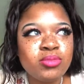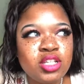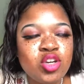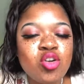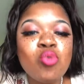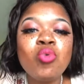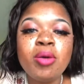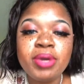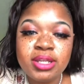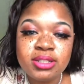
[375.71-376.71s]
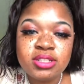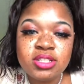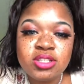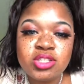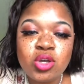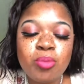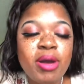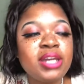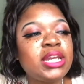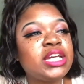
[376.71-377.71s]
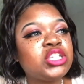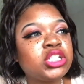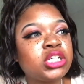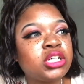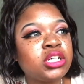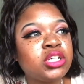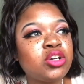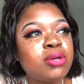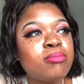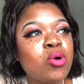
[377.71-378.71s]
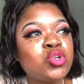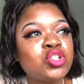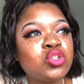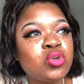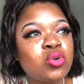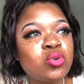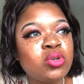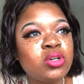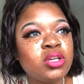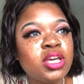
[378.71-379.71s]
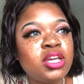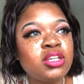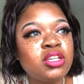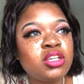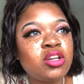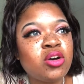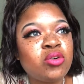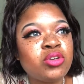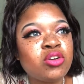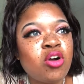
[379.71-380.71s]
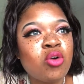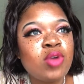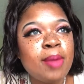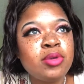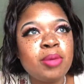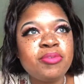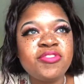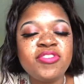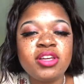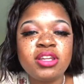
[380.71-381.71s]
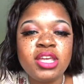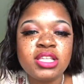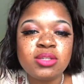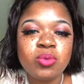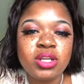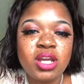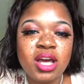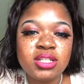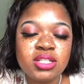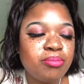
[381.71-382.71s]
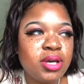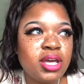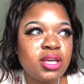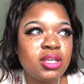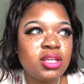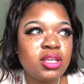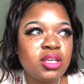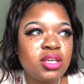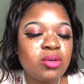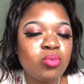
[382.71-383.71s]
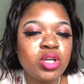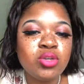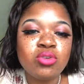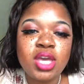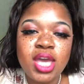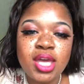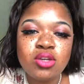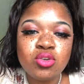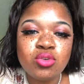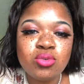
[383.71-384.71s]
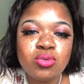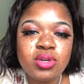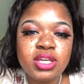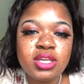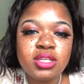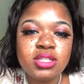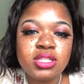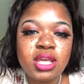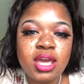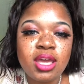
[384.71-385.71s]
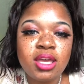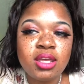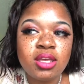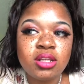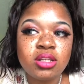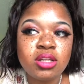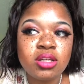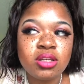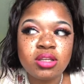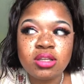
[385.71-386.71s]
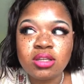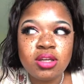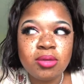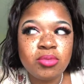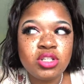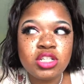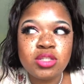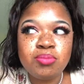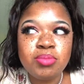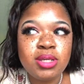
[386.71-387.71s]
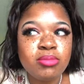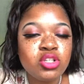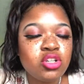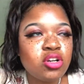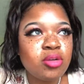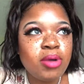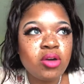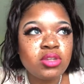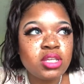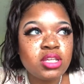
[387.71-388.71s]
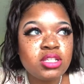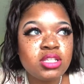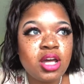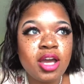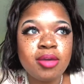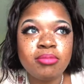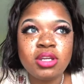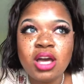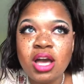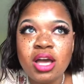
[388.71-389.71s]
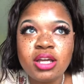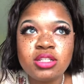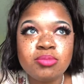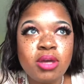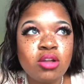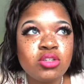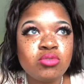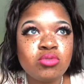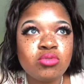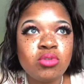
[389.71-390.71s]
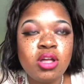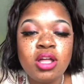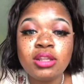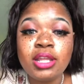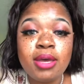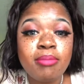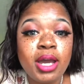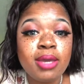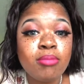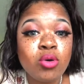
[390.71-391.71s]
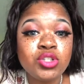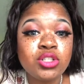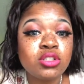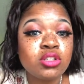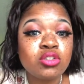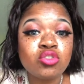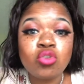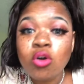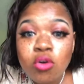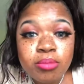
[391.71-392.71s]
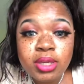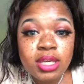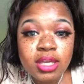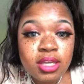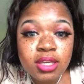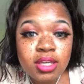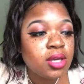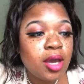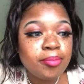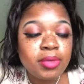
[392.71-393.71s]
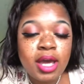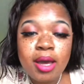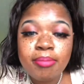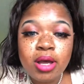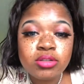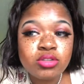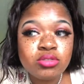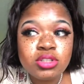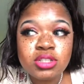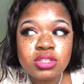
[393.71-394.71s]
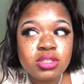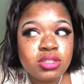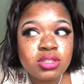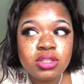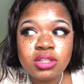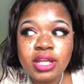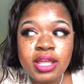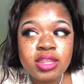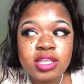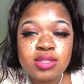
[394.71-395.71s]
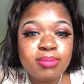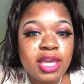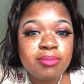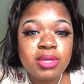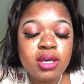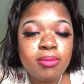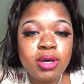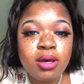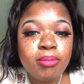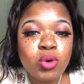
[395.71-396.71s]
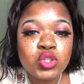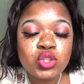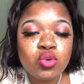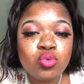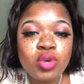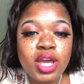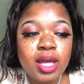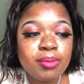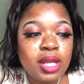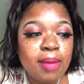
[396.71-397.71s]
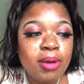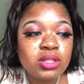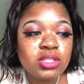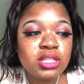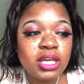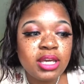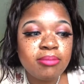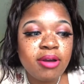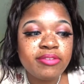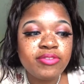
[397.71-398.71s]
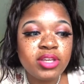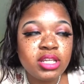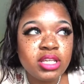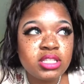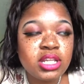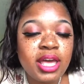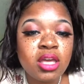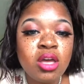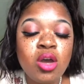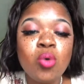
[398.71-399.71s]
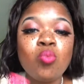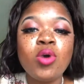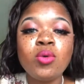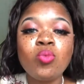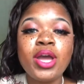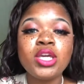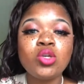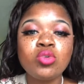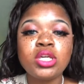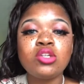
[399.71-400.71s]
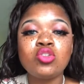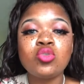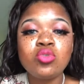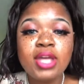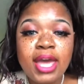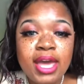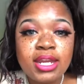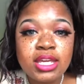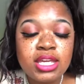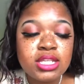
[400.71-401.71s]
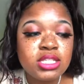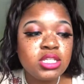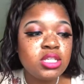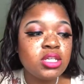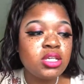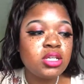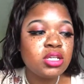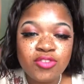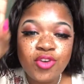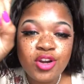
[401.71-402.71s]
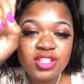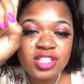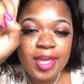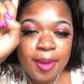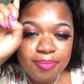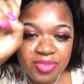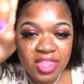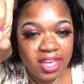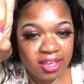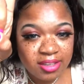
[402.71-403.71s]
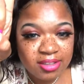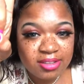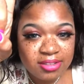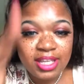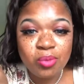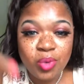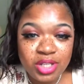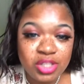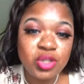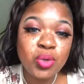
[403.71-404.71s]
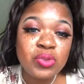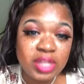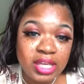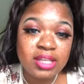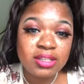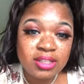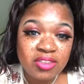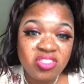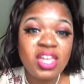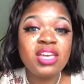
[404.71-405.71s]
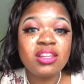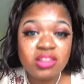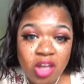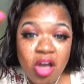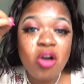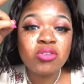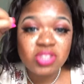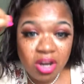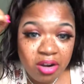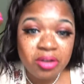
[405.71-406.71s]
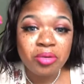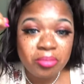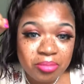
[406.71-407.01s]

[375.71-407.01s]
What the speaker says: You're a woman, so by nature, you're emotional and, you're all wrapped up in feelings and whatnot. But what you can do is say, look, I'm gonna just be mature about this. I am not about to let my emotions control me. I'm not about to just let this make me an emotional wreck. I'm not about to get in my feelings. Like, one way you can do that is to, first step, think. And when you do think long term.